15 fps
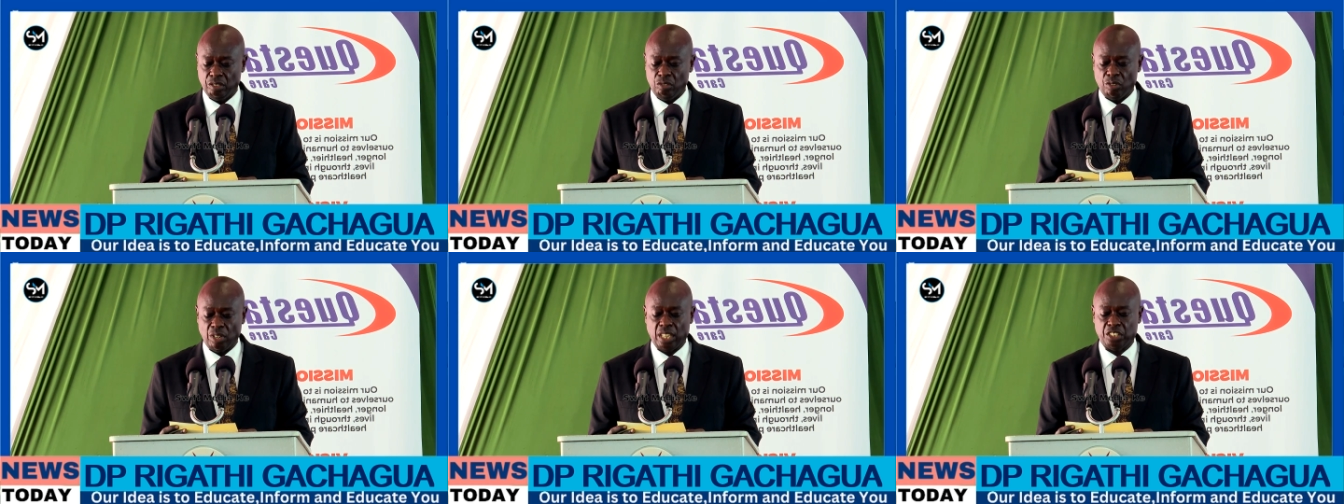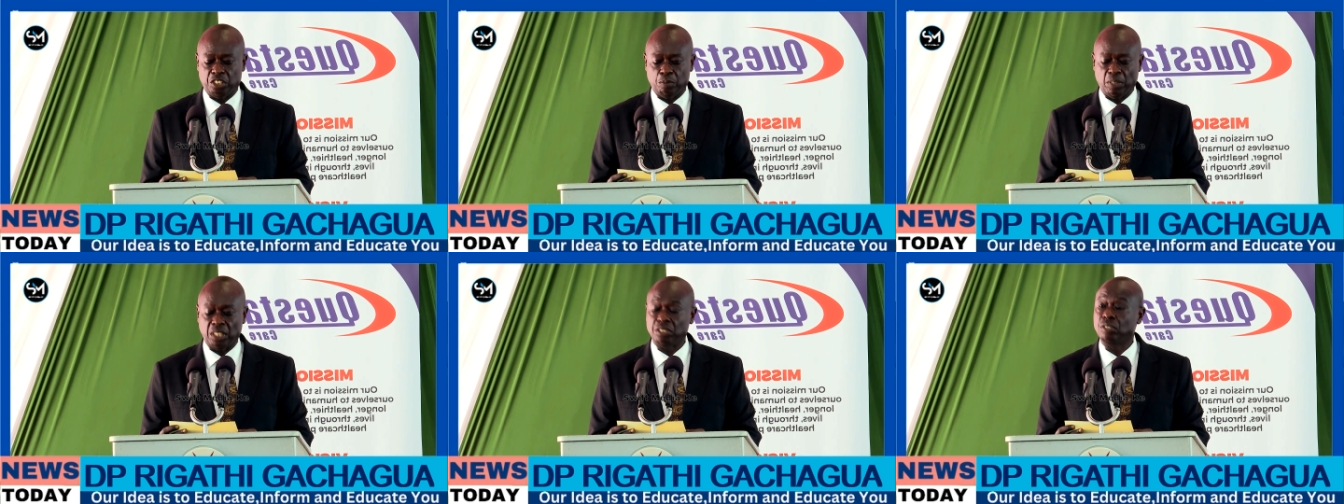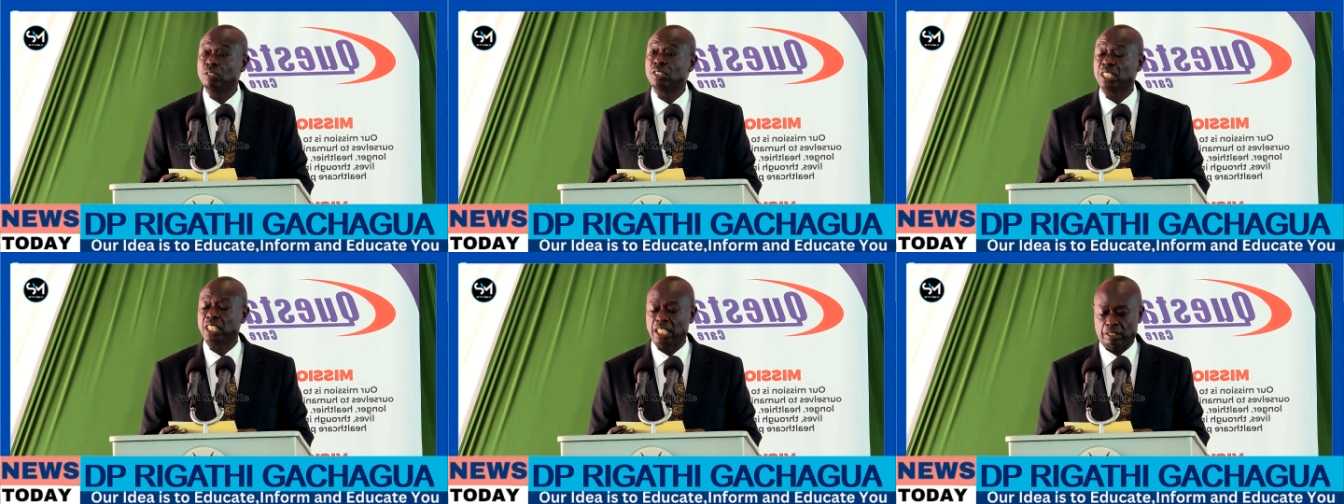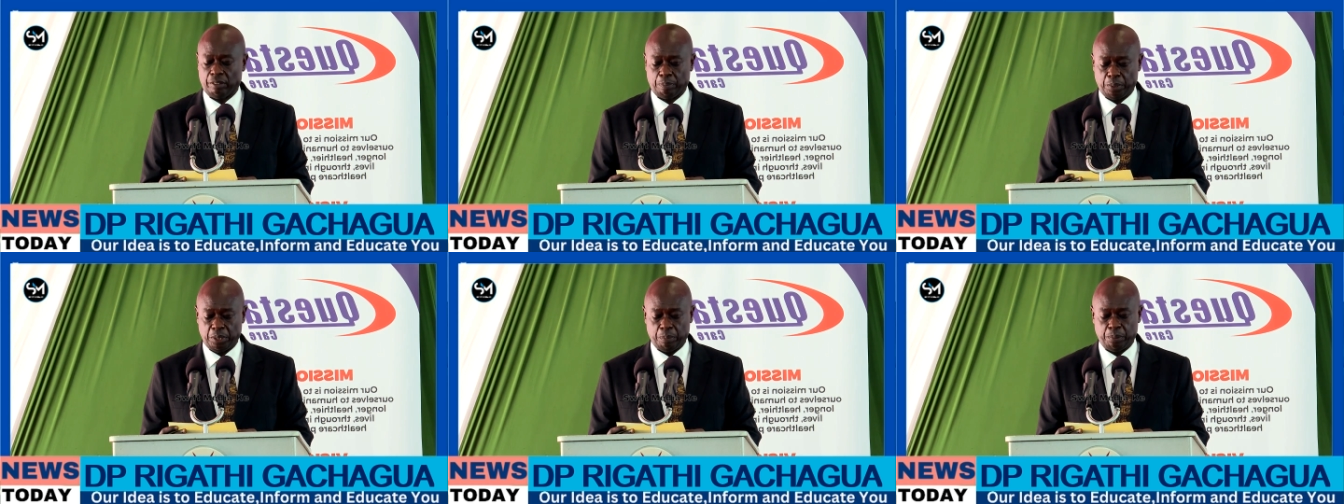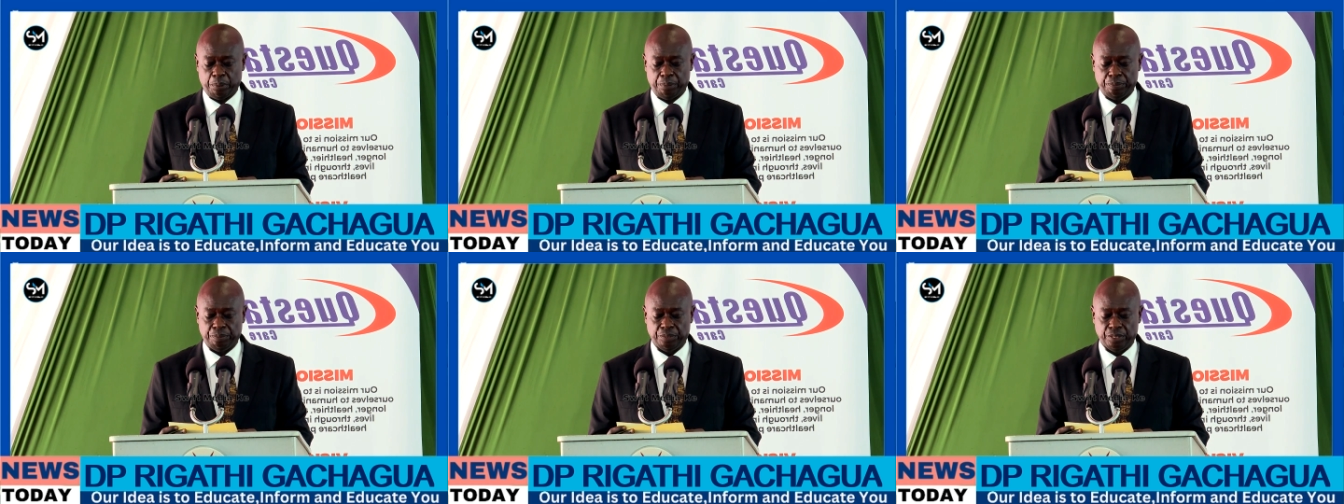Drugs must not kill our people
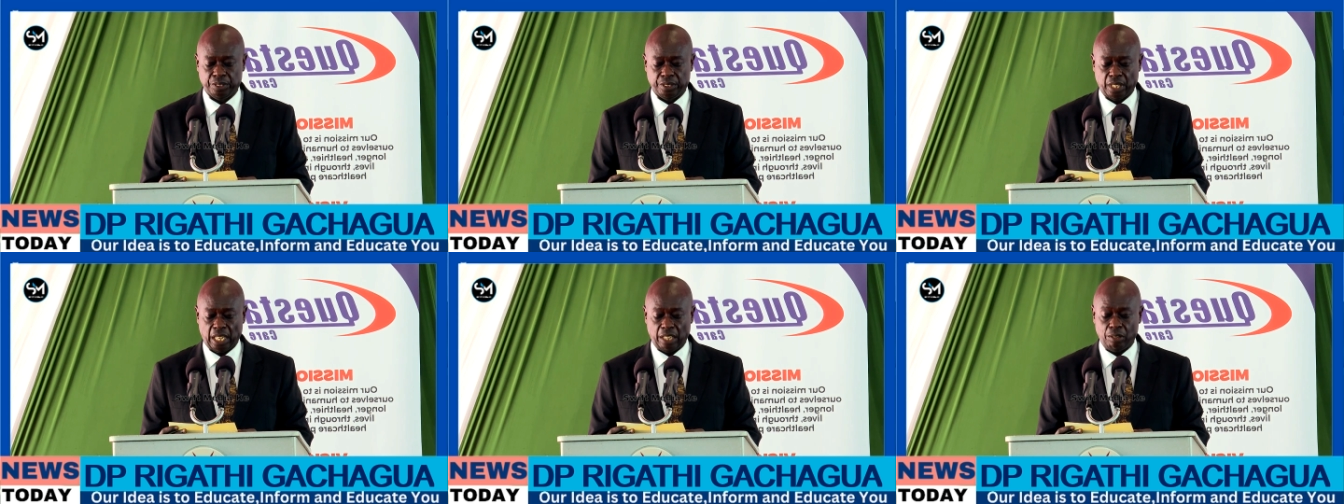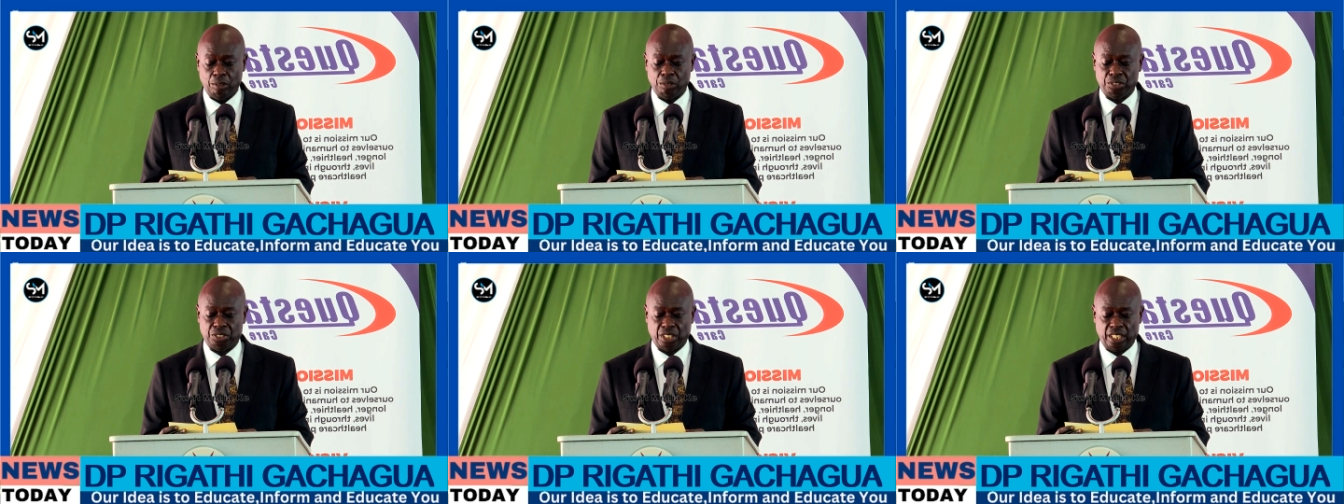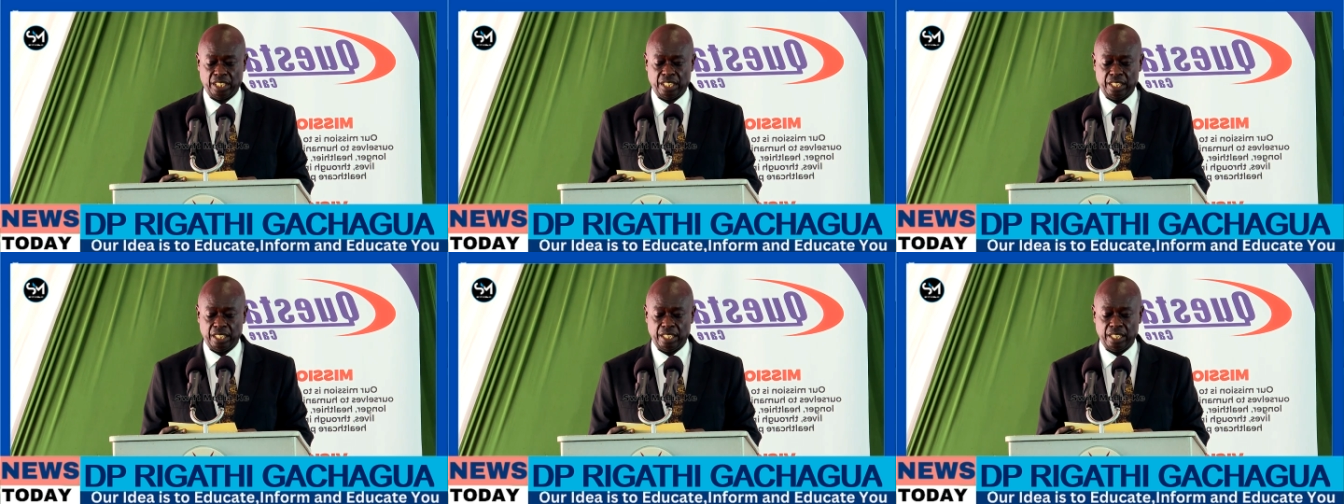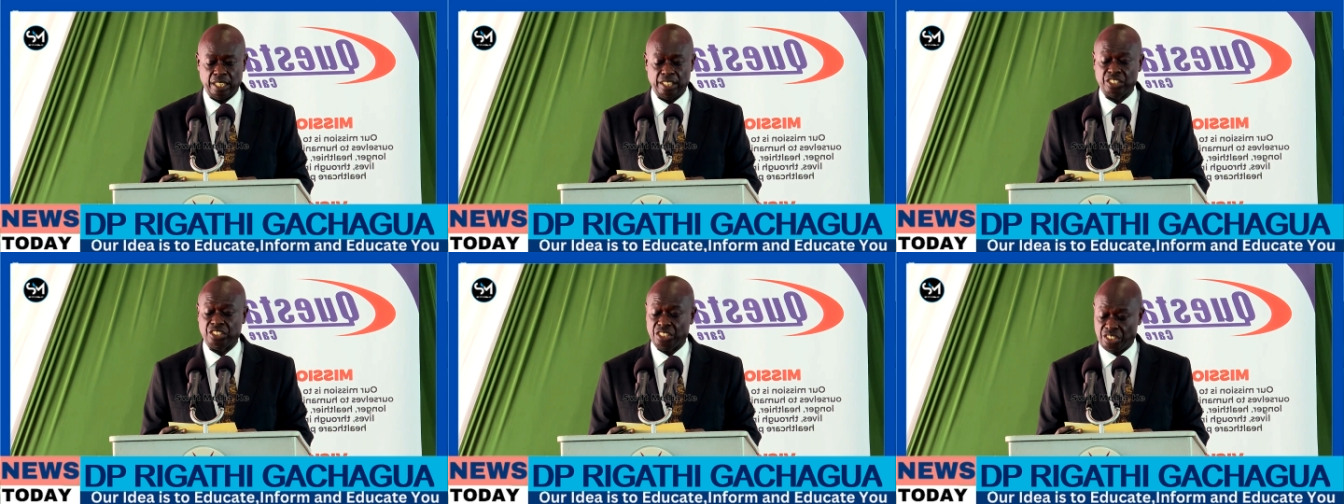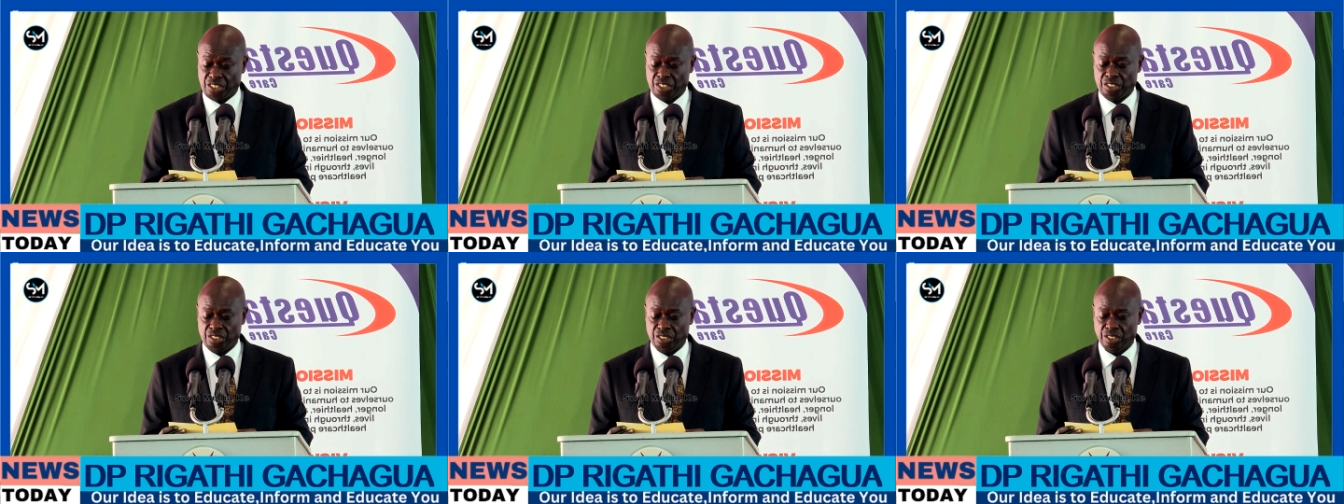alongside
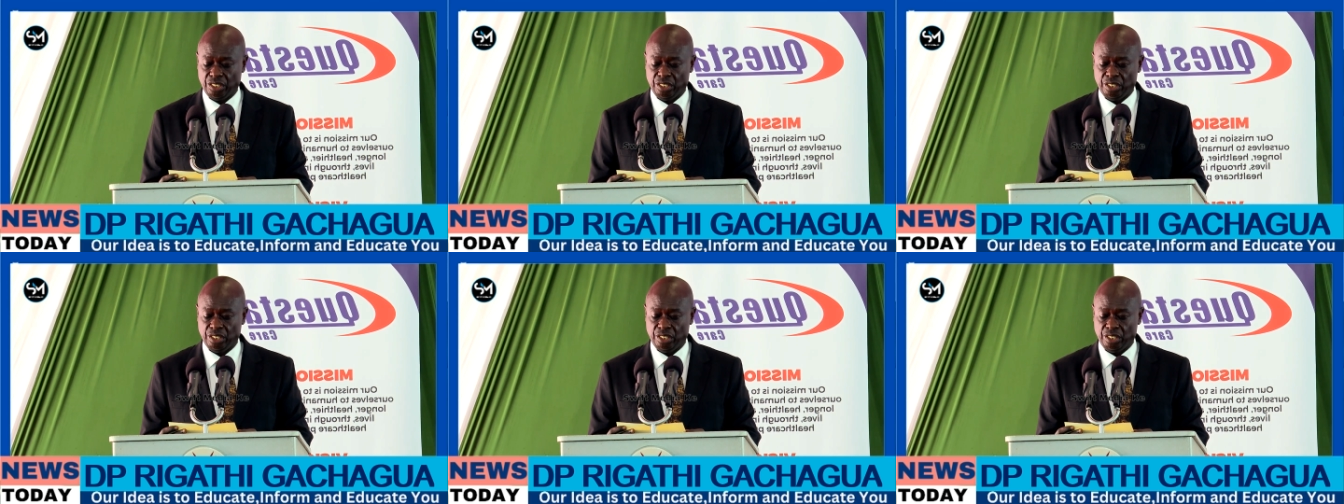diseases.